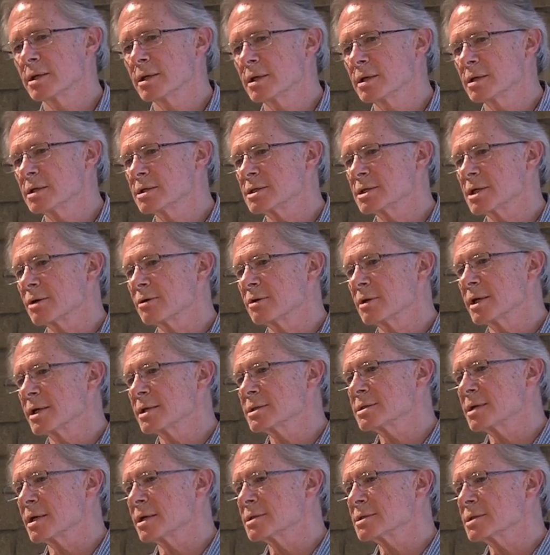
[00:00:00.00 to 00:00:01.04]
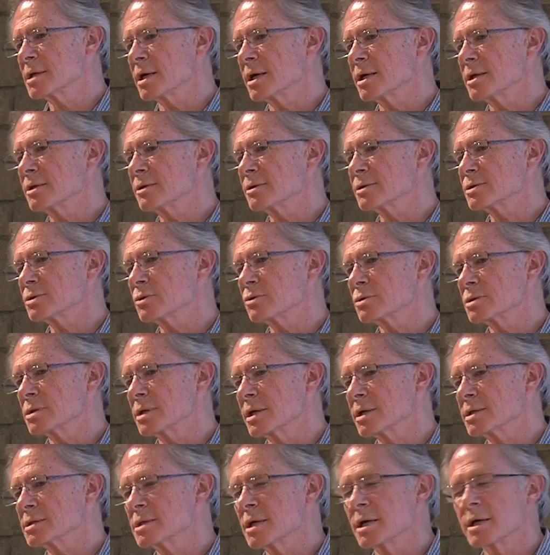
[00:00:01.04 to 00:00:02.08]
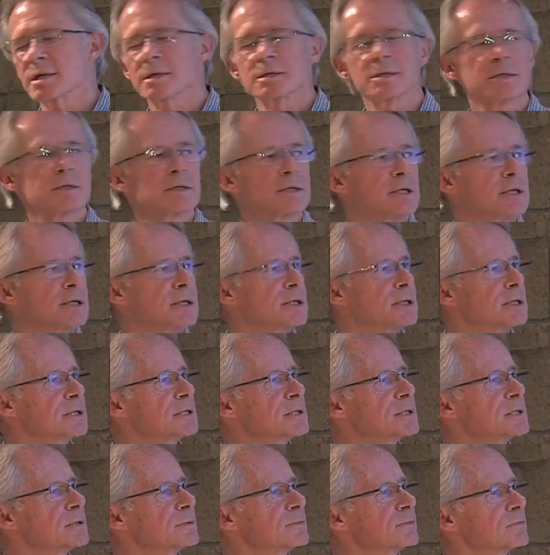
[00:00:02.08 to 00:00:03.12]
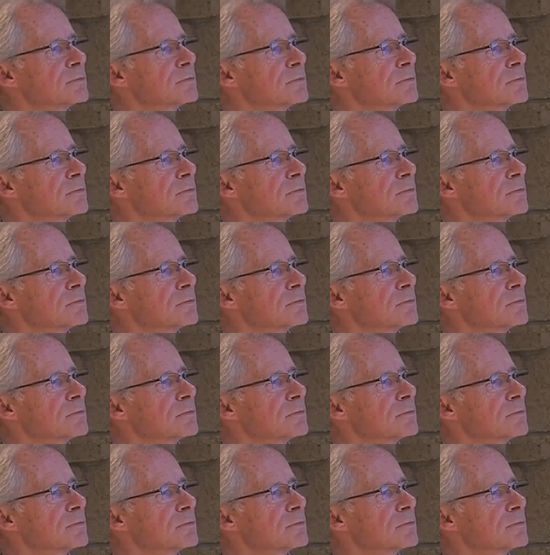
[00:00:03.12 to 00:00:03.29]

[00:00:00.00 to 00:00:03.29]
in generalized anxiety or social anxiety in kids.